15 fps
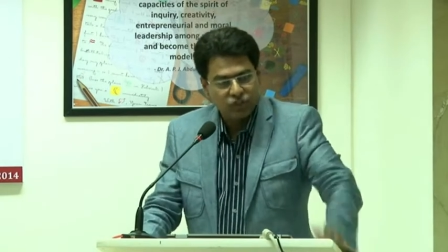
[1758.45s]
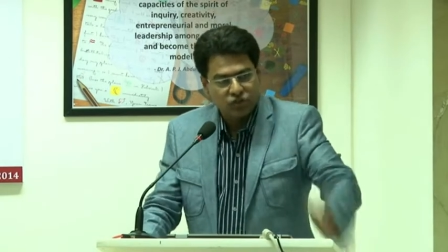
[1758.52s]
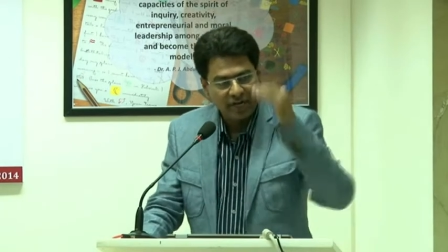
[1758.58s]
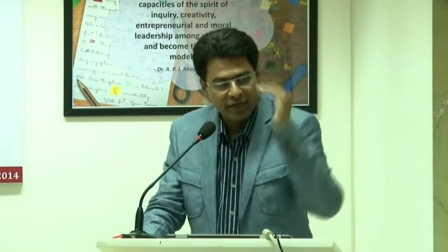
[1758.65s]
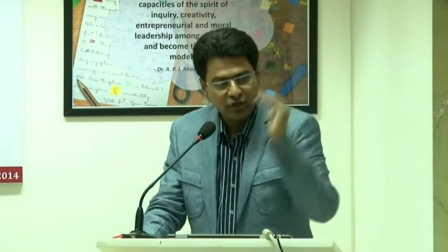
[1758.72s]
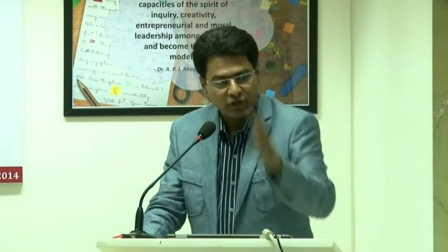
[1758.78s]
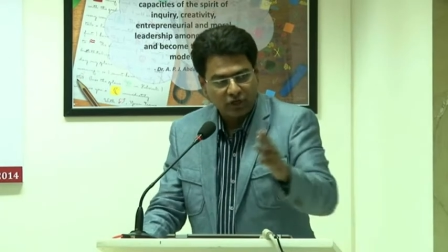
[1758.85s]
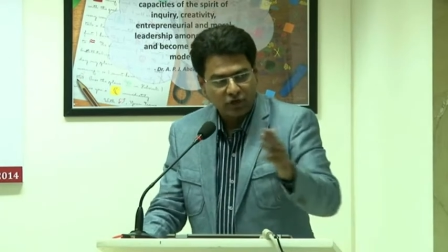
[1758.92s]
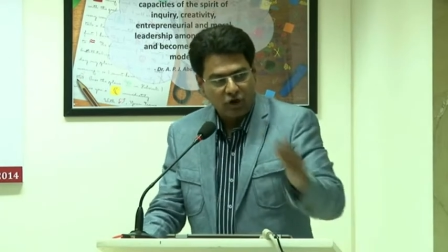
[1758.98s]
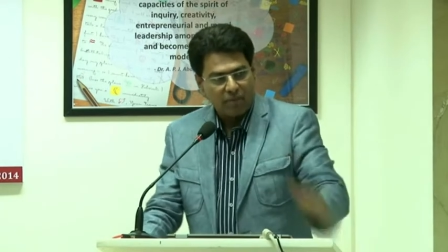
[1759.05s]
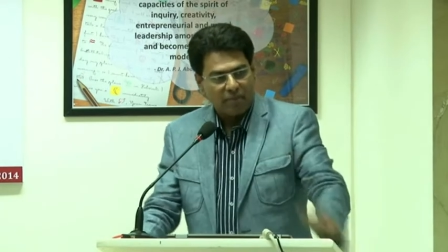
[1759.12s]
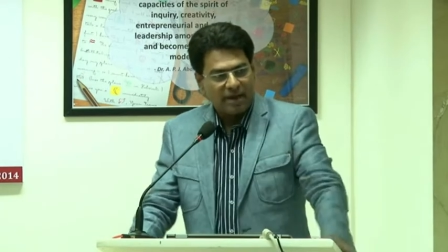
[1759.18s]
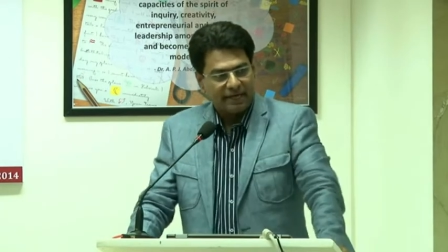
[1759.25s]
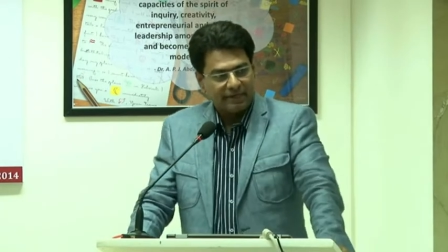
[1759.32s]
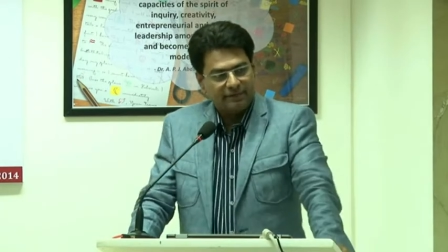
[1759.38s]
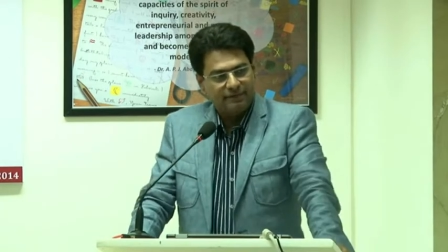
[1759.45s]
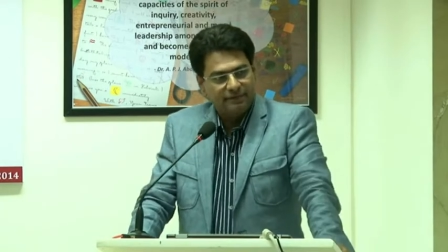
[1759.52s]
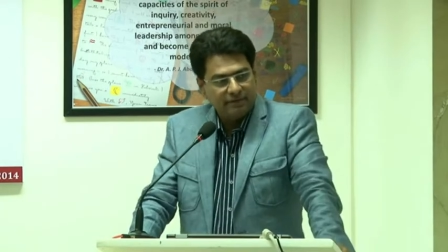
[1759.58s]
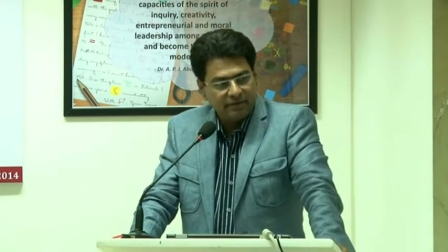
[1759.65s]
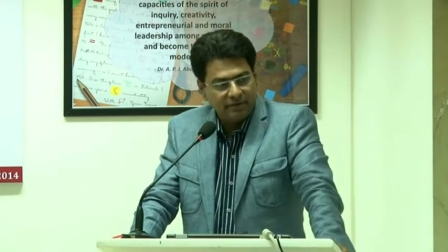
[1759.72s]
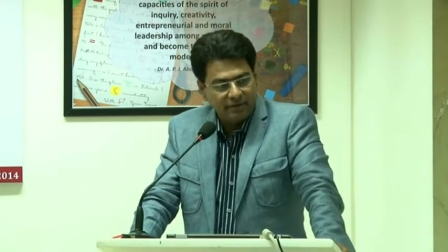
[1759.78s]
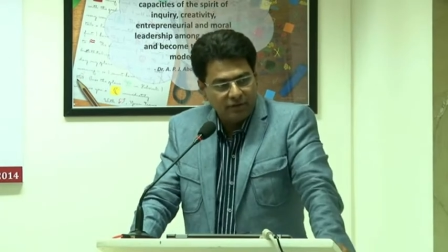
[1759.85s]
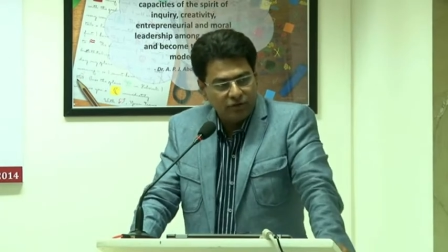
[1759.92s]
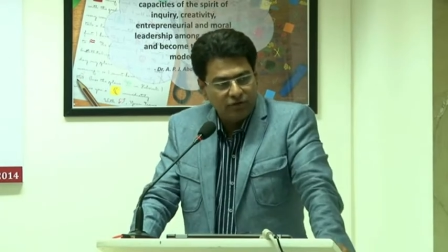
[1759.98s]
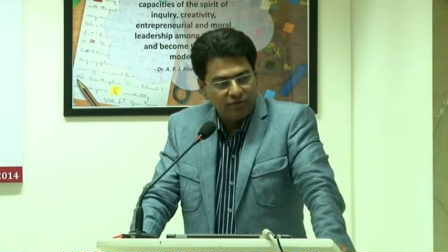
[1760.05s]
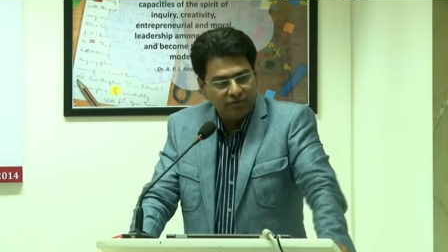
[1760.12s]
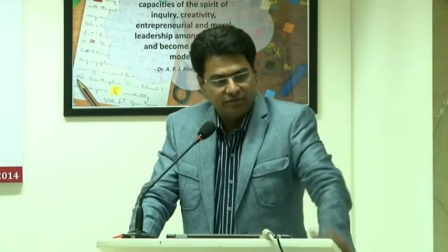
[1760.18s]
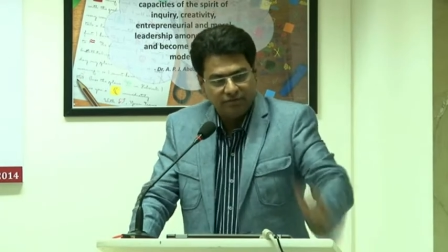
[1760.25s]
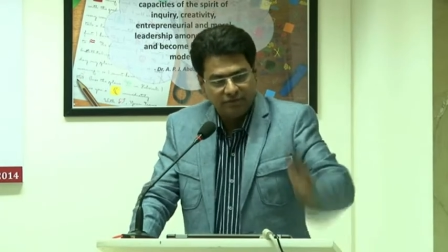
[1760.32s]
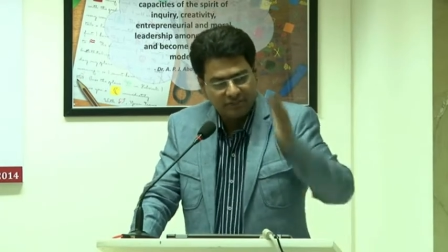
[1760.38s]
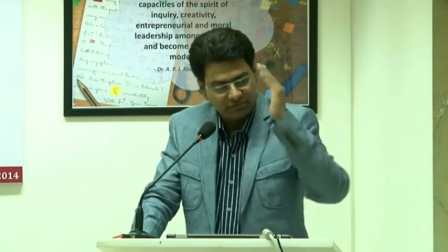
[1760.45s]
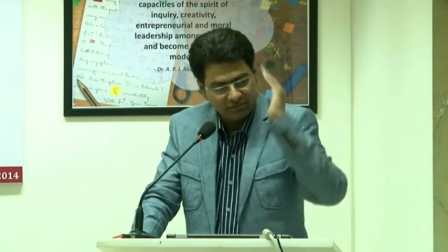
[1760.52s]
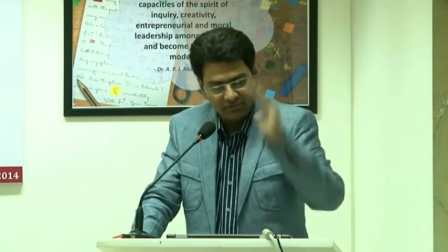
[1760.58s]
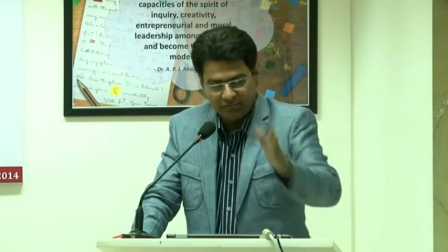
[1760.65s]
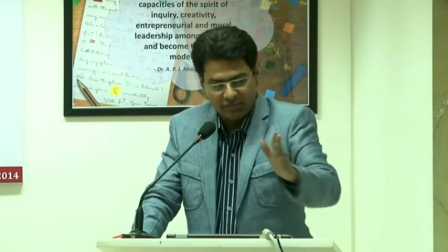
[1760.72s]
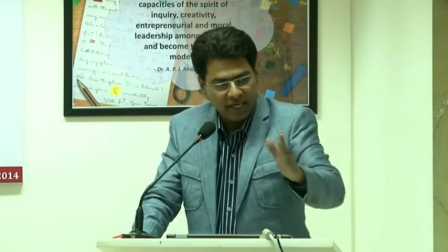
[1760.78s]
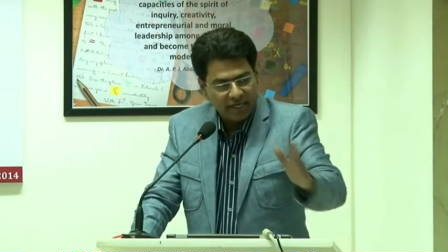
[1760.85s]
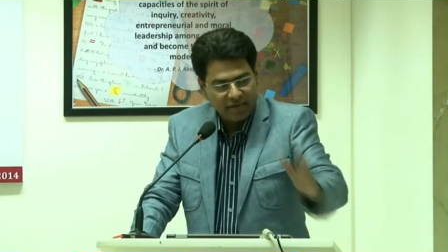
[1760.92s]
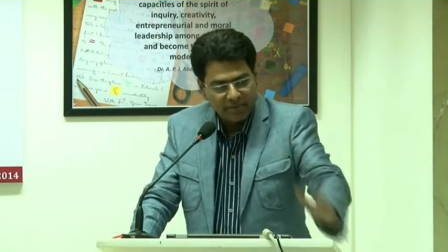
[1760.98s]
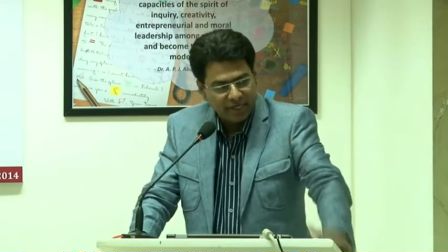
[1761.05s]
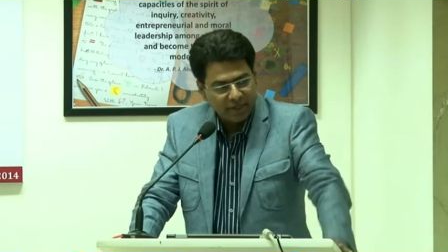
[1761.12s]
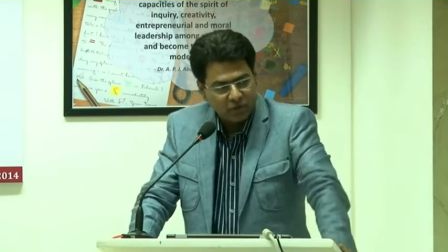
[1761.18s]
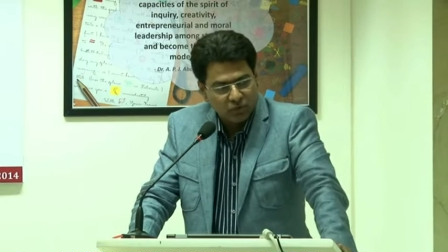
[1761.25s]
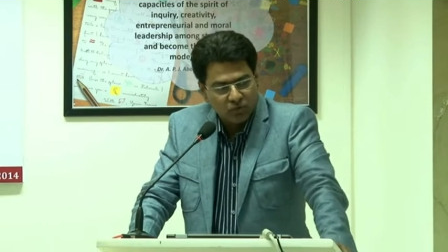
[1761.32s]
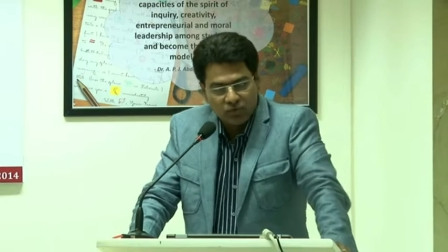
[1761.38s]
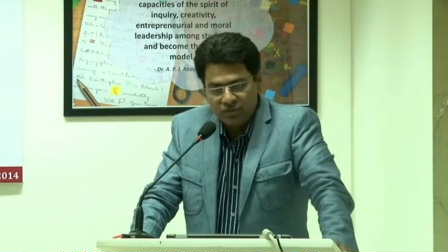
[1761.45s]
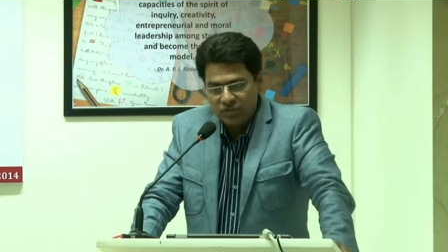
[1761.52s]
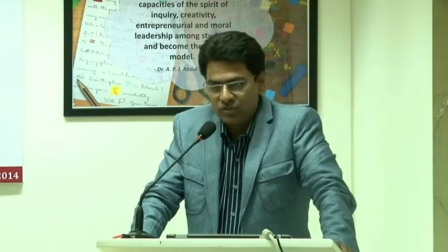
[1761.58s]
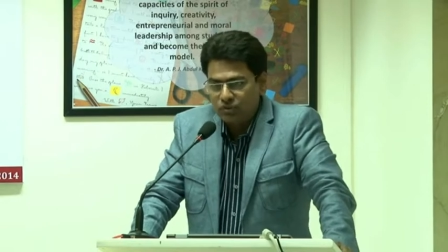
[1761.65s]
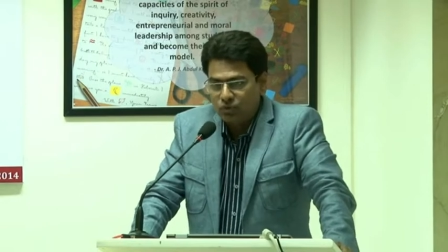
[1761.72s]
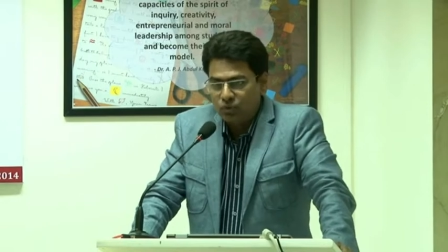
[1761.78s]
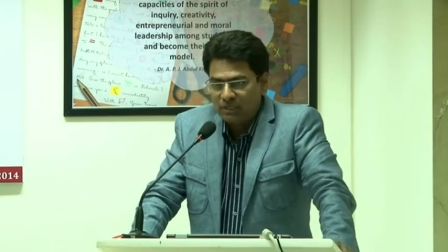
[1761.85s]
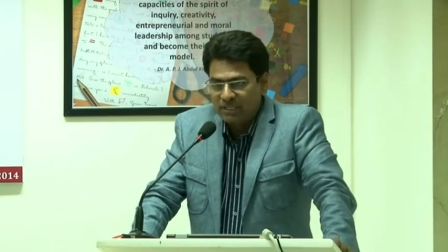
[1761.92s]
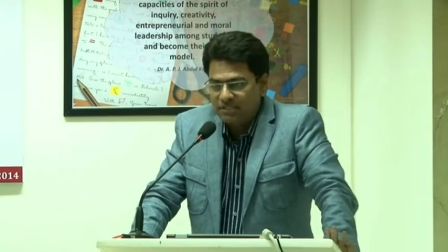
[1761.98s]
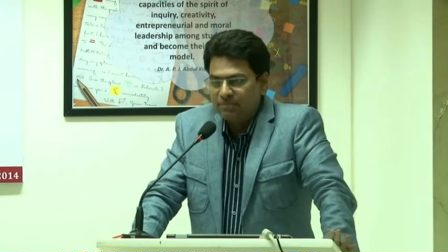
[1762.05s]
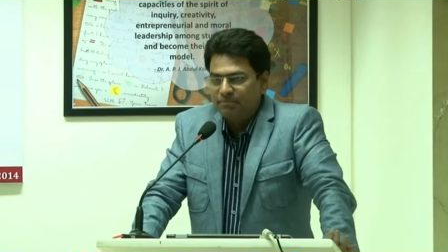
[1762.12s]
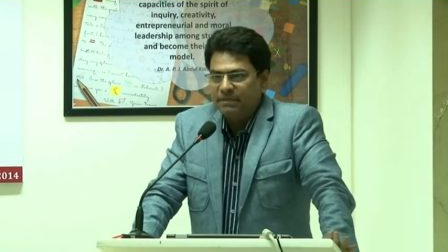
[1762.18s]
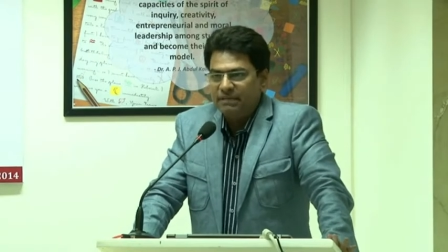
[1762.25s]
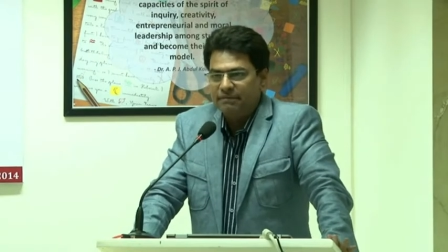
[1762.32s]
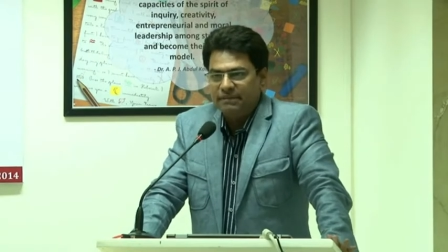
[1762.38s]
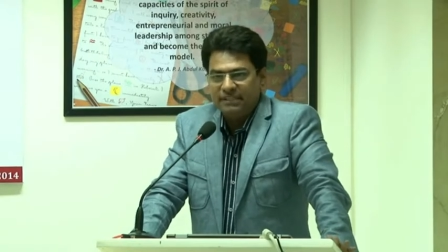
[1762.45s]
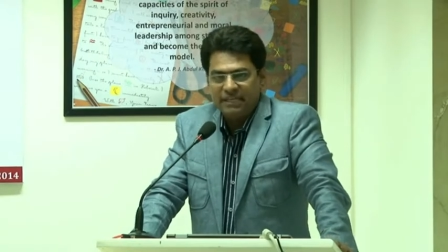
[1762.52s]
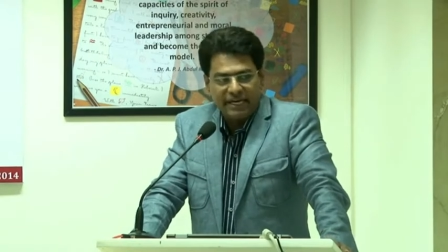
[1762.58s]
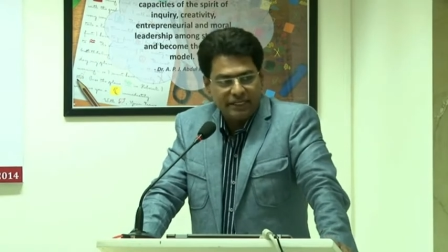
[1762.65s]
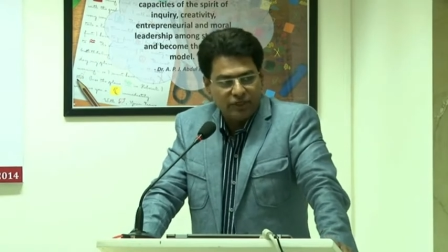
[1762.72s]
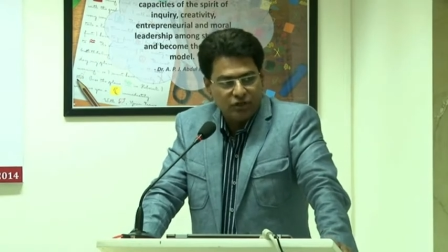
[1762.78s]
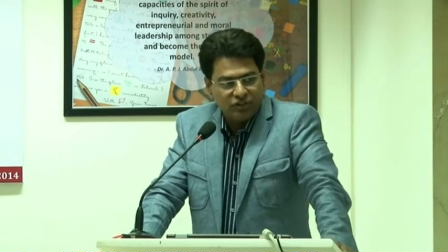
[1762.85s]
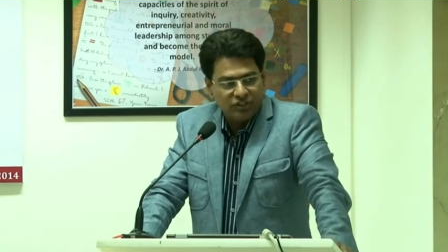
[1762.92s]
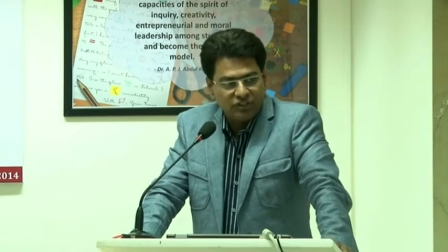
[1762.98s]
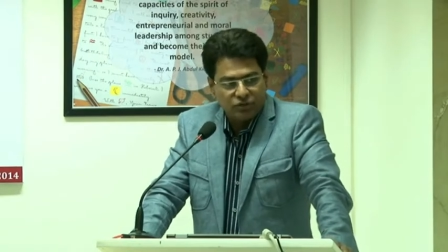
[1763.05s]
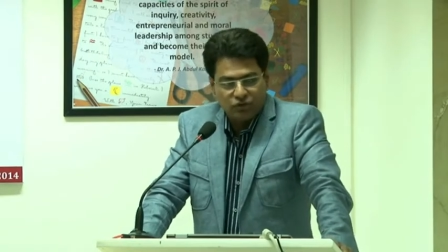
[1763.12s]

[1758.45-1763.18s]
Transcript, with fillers: straight on combat you know with anybody who is who doesn't believe in their ideology.